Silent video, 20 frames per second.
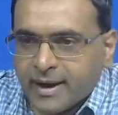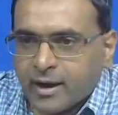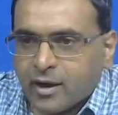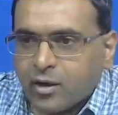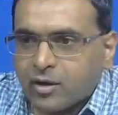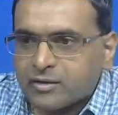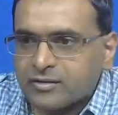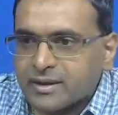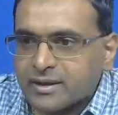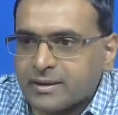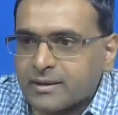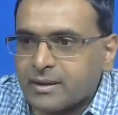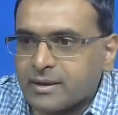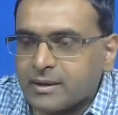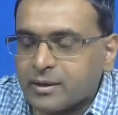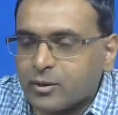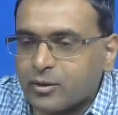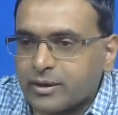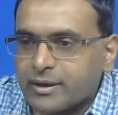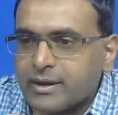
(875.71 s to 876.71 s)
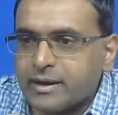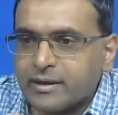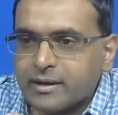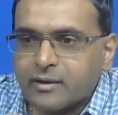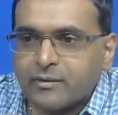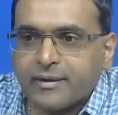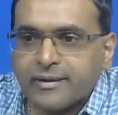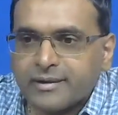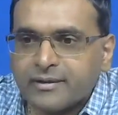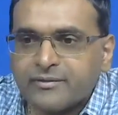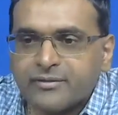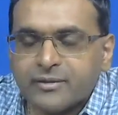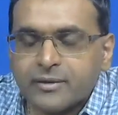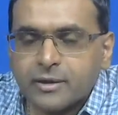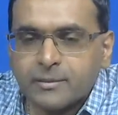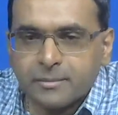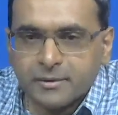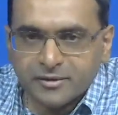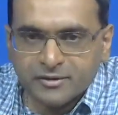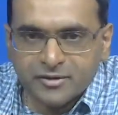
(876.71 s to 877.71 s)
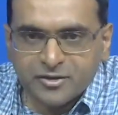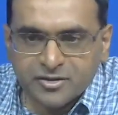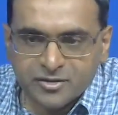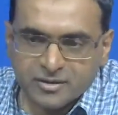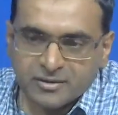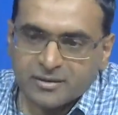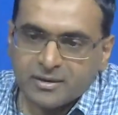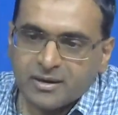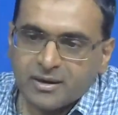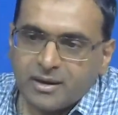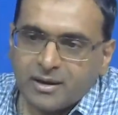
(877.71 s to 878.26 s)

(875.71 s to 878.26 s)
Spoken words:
Analog signal, you really require infinite precision